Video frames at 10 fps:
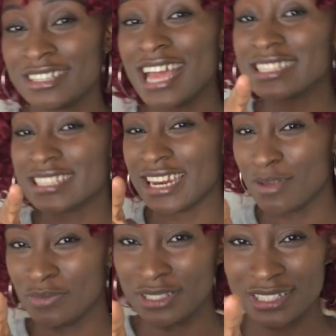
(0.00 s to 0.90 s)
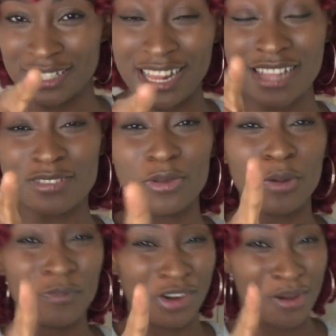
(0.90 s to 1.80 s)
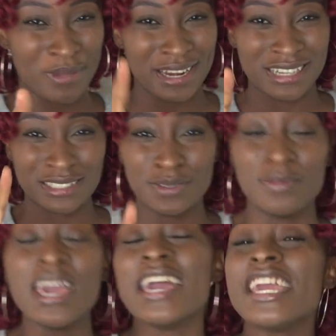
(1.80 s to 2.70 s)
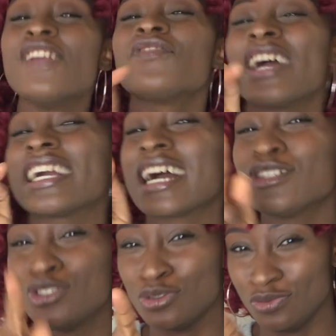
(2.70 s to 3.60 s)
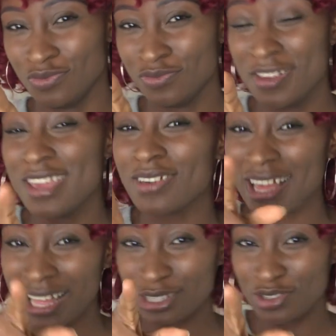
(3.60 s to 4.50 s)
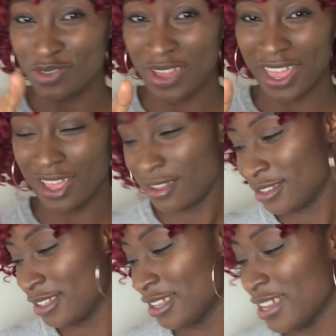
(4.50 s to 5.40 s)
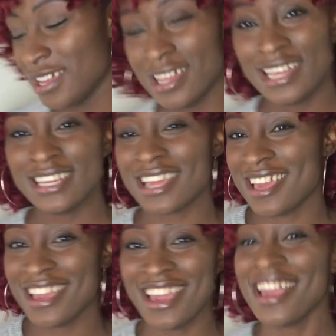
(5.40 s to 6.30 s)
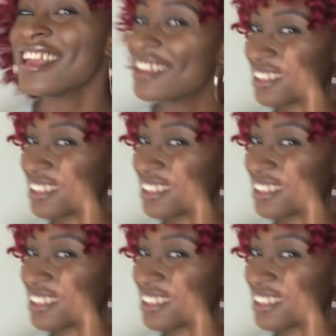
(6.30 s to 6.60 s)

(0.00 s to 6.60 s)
that celebrity that recommended this film, if I catch you, hey,